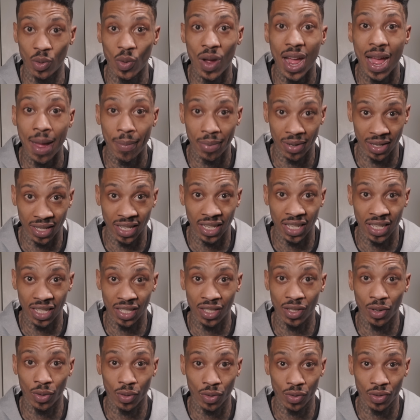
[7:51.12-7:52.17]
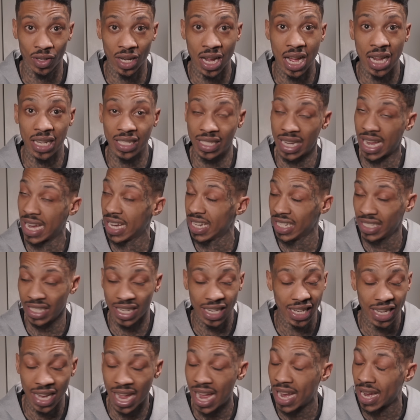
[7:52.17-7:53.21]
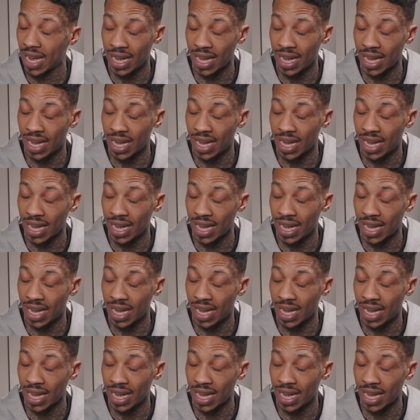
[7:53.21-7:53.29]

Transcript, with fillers: why I believe he told on dollars, I ain't saying he had.